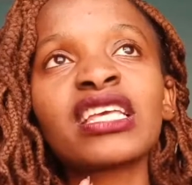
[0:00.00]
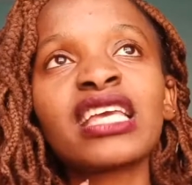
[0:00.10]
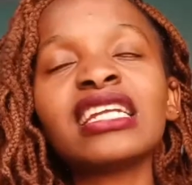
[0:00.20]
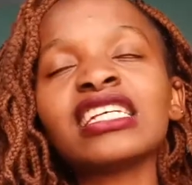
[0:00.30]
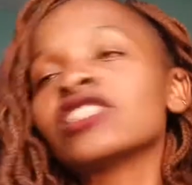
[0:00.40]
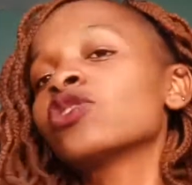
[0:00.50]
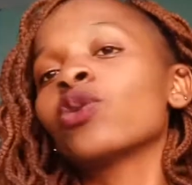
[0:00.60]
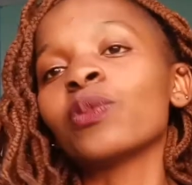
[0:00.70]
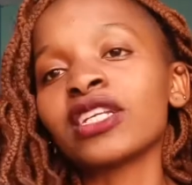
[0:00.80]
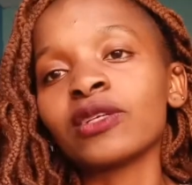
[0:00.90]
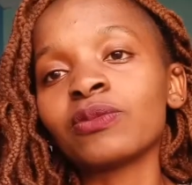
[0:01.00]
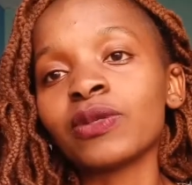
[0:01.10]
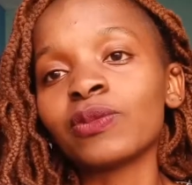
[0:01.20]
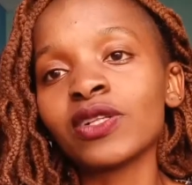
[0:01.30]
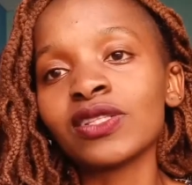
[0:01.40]
Yani, so many
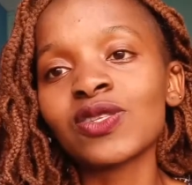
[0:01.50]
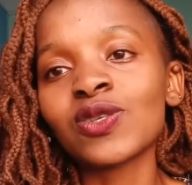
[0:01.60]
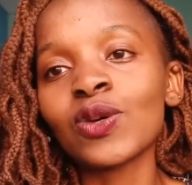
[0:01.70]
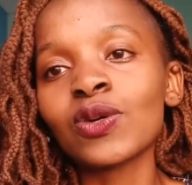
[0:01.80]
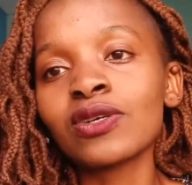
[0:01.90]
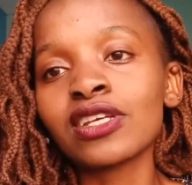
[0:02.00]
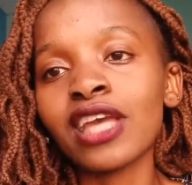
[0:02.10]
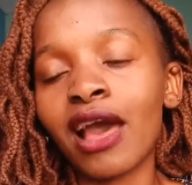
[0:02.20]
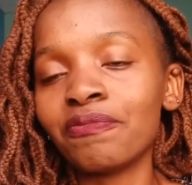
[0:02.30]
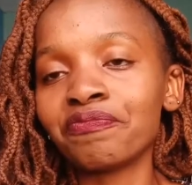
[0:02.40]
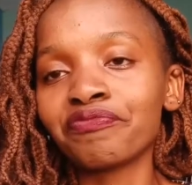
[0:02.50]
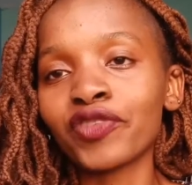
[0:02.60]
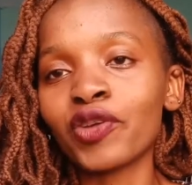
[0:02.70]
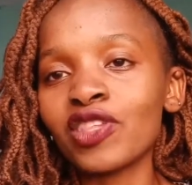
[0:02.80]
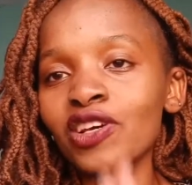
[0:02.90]
people. So yeah,
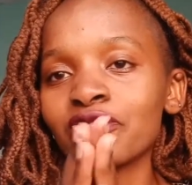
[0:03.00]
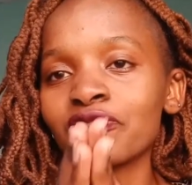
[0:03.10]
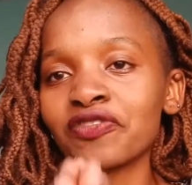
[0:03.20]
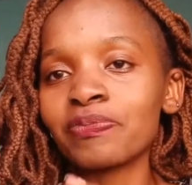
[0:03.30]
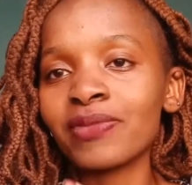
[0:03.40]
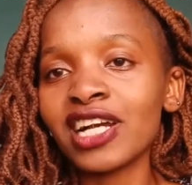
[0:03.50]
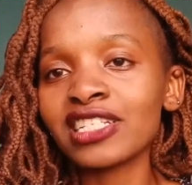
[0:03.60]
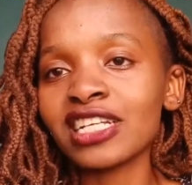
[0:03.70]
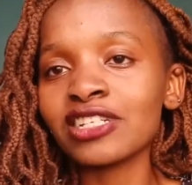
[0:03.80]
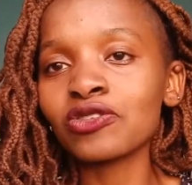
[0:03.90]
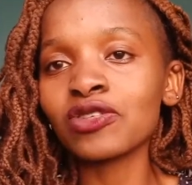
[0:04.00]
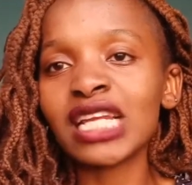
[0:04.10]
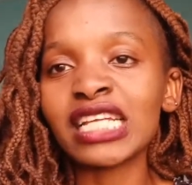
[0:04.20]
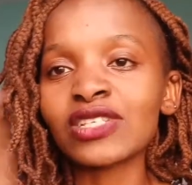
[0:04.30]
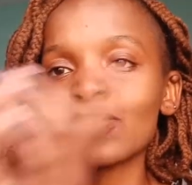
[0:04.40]
without much ado,
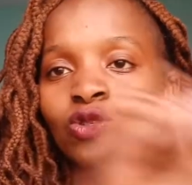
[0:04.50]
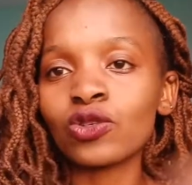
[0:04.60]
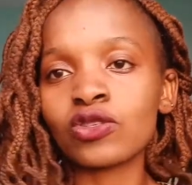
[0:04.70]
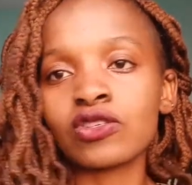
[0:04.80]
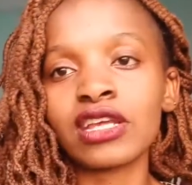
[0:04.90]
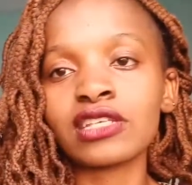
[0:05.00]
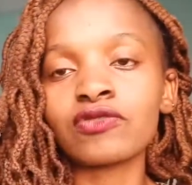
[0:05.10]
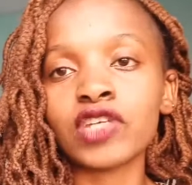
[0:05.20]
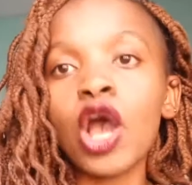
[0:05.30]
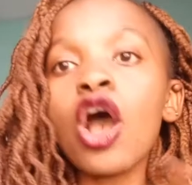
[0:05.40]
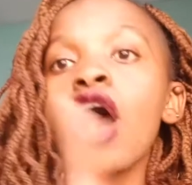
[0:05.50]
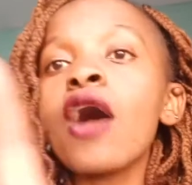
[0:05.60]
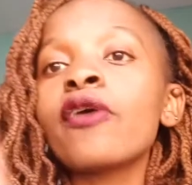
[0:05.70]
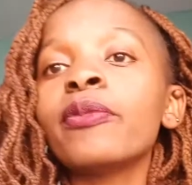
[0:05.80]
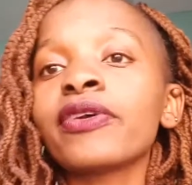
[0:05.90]
let's go to today's week.
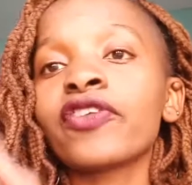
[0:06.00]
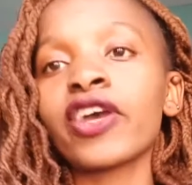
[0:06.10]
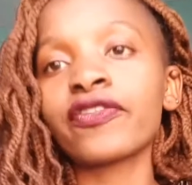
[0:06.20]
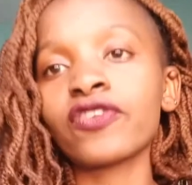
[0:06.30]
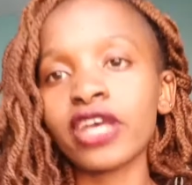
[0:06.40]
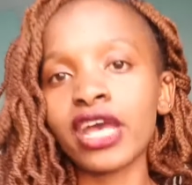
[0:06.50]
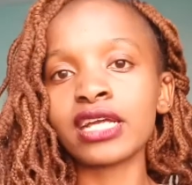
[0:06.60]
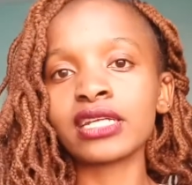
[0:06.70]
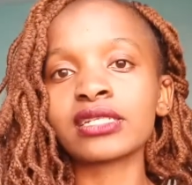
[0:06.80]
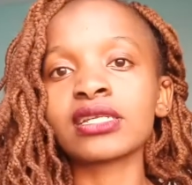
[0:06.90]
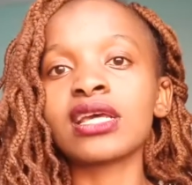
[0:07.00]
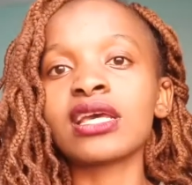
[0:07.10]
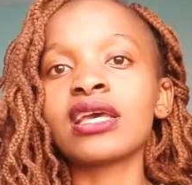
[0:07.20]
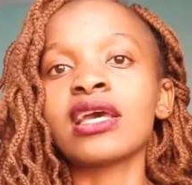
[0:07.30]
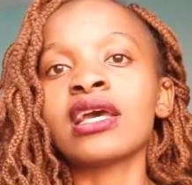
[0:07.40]
Oh, before I forget,
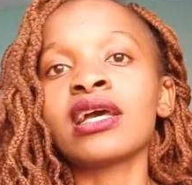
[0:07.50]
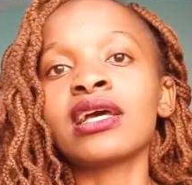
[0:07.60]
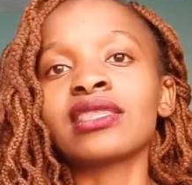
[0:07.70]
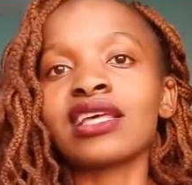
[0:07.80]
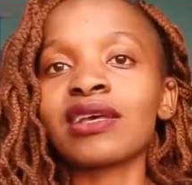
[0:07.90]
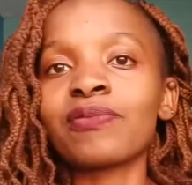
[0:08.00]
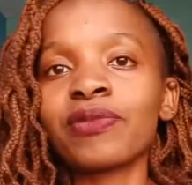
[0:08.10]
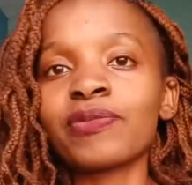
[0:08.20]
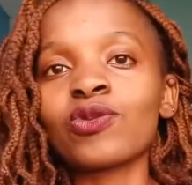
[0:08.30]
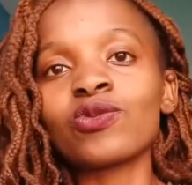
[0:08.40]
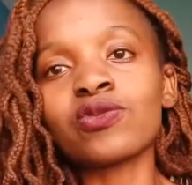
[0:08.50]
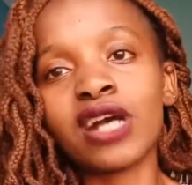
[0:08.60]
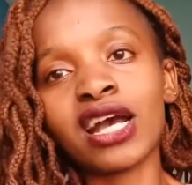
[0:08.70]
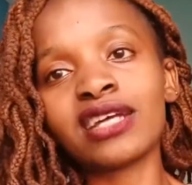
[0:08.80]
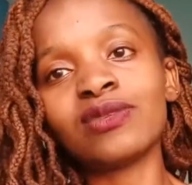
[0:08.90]
there's some people who
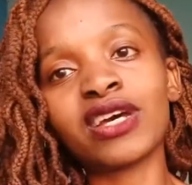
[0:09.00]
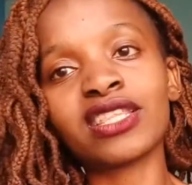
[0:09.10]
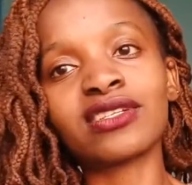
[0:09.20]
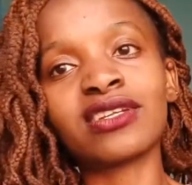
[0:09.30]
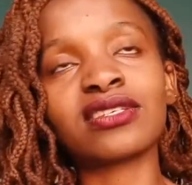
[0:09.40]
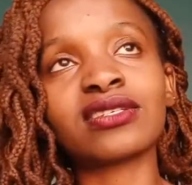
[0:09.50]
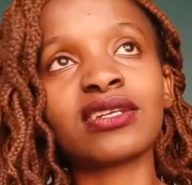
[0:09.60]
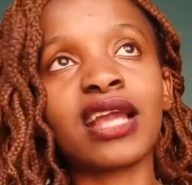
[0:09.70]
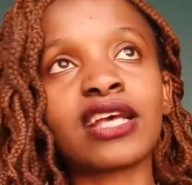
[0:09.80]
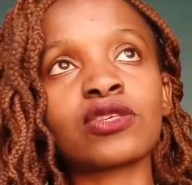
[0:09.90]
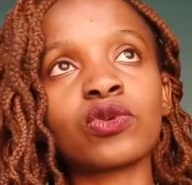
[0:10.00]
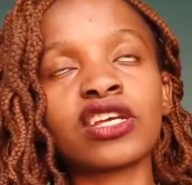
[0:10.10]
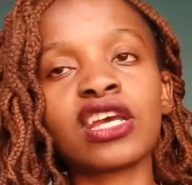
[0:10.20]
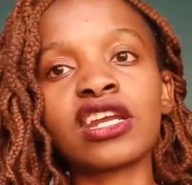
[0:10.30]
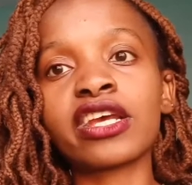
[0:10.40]
had birthdays last
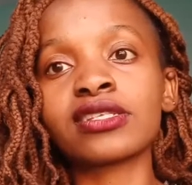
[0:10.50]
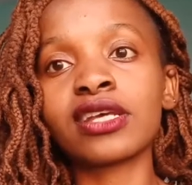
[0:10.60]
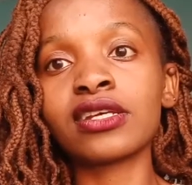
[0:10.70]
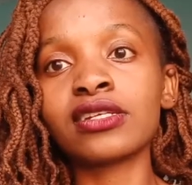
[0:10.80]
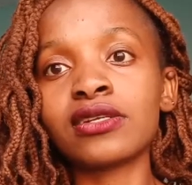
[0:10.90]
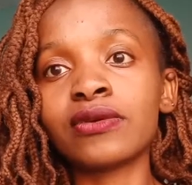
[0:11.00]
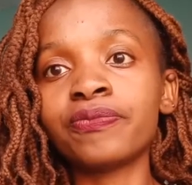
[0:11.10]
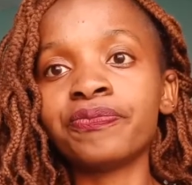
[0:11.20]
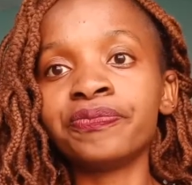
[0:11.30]
week, and I said